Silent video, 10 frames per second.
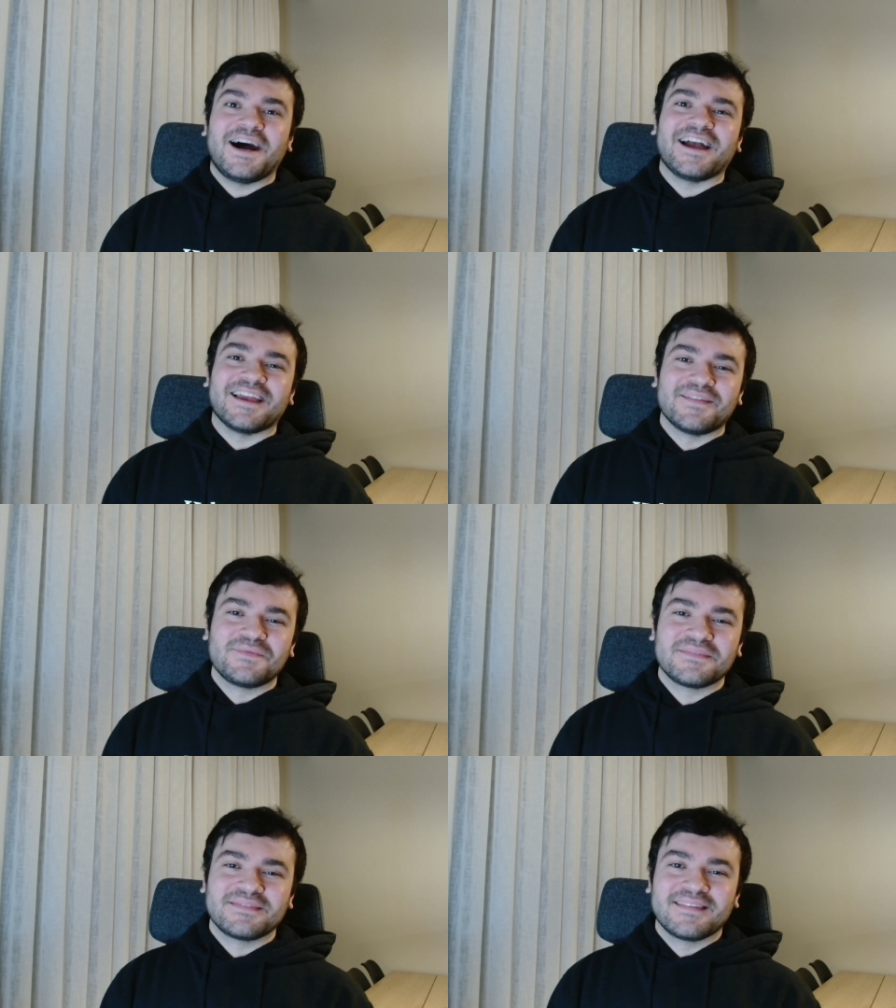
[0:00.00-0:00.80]
Hi,
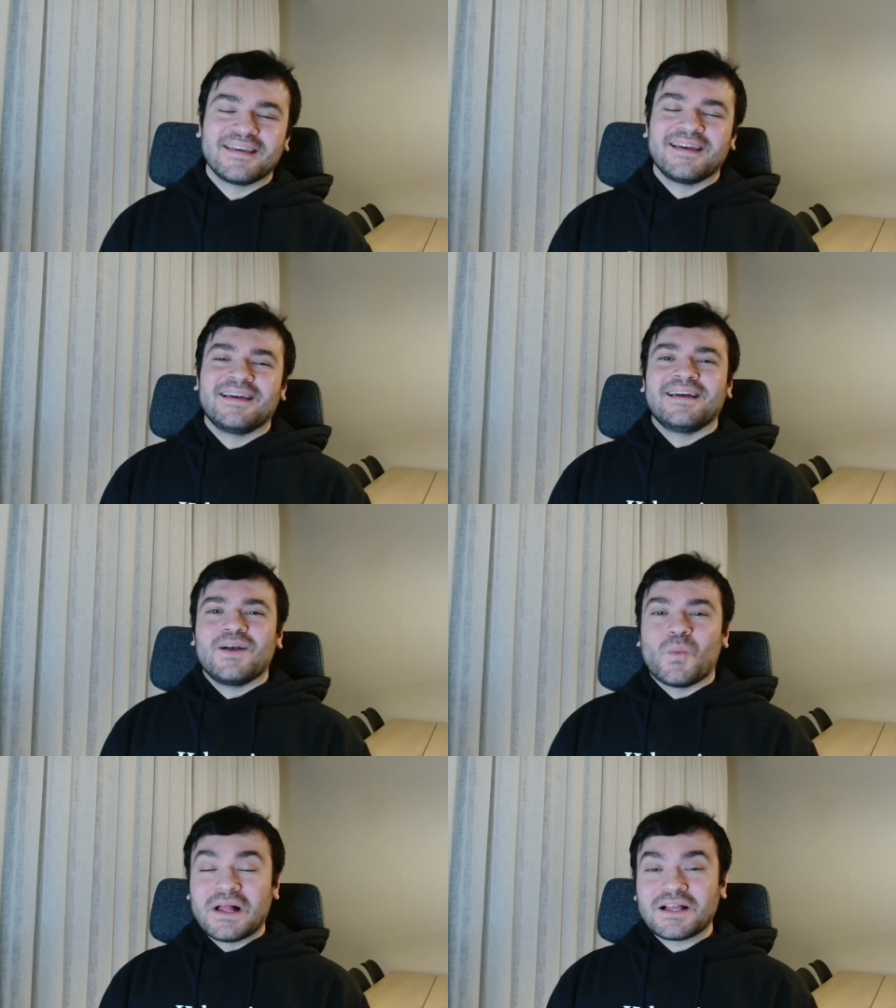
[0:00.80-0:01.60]

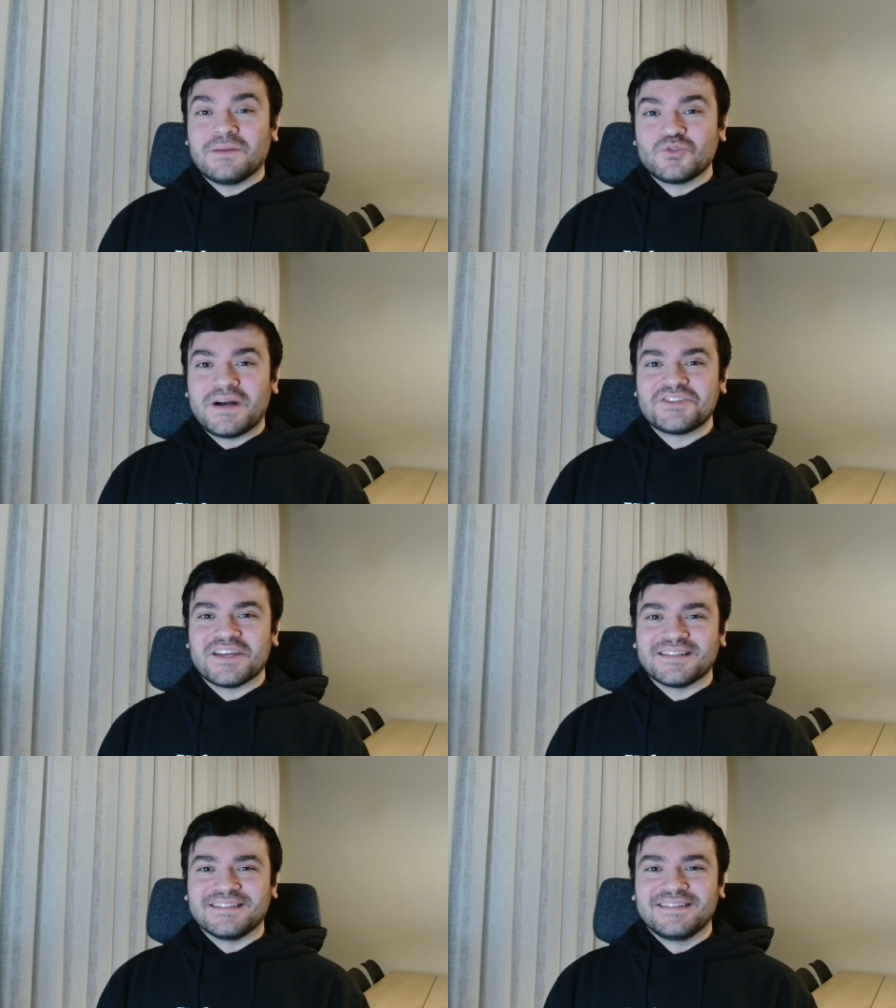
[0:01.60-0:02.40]
welcome to my
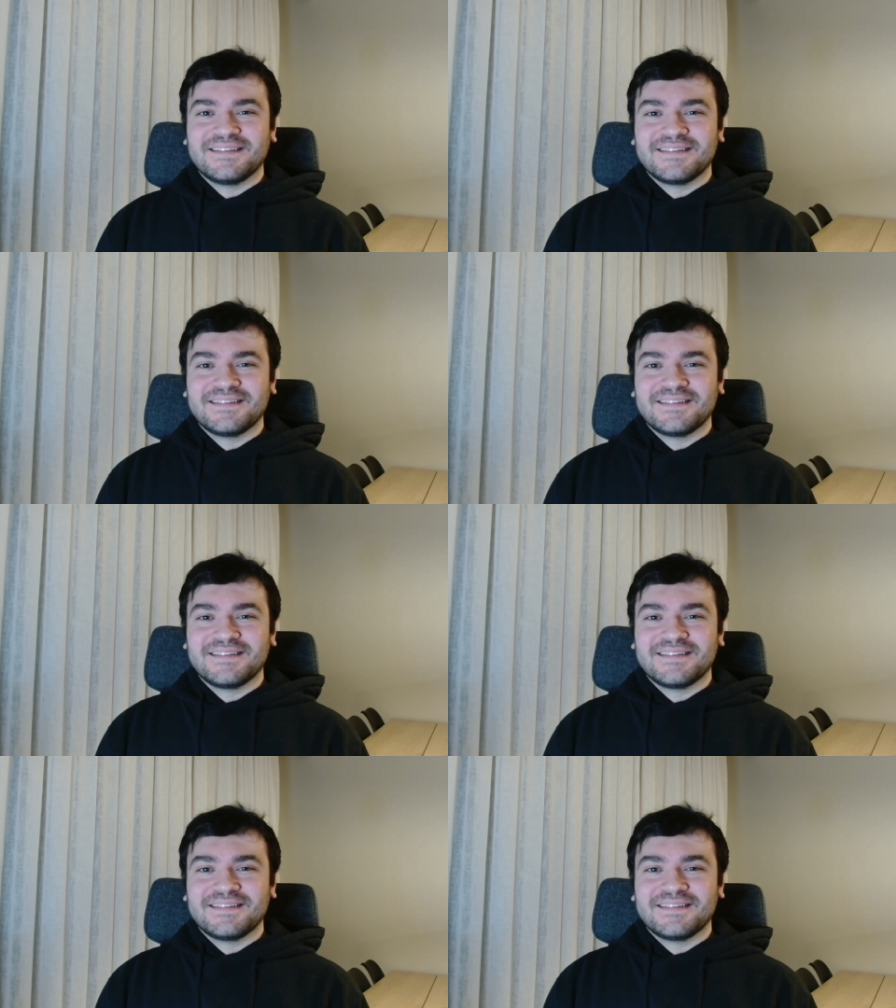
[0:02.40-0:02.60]
channel.